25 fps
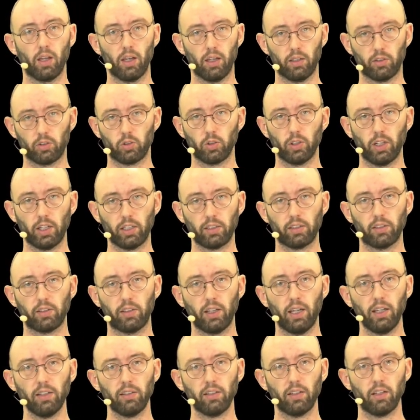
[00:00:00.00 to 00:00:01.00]
and collected
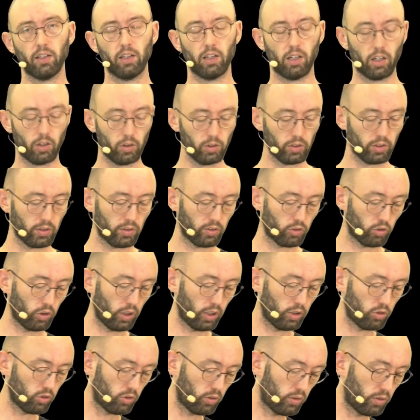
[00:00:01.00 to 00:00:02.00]
data how this
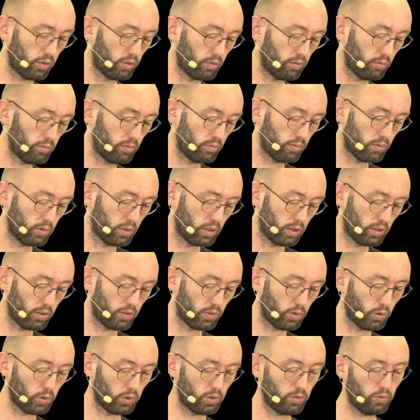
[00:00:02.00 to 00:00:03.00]
changes a
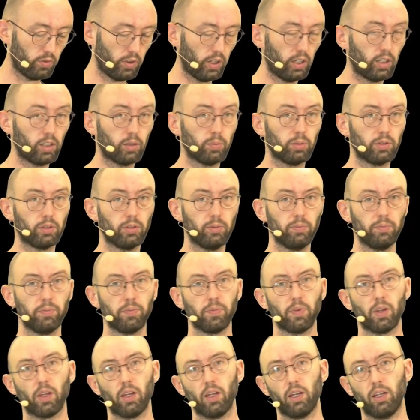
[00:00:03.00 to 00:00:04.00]
certain variable
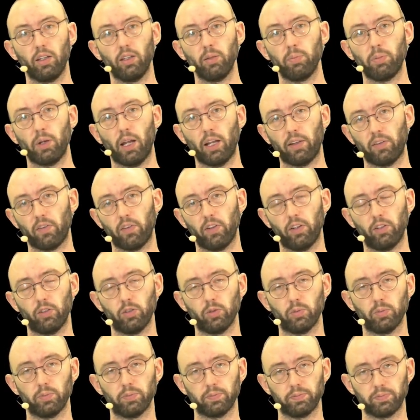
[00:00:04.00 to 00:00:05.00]
in the blood
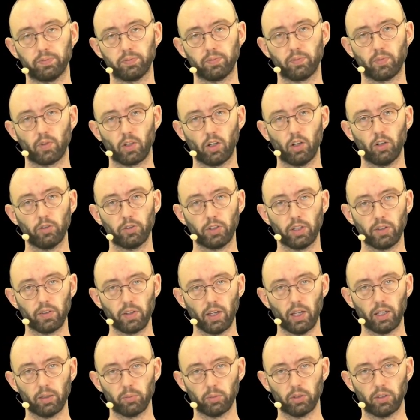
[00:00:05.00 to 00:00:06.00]
serum of these
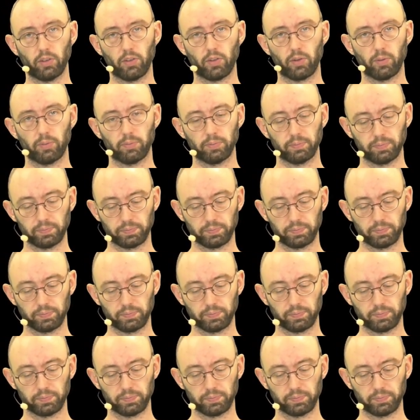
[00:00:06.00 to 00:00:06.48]
animals.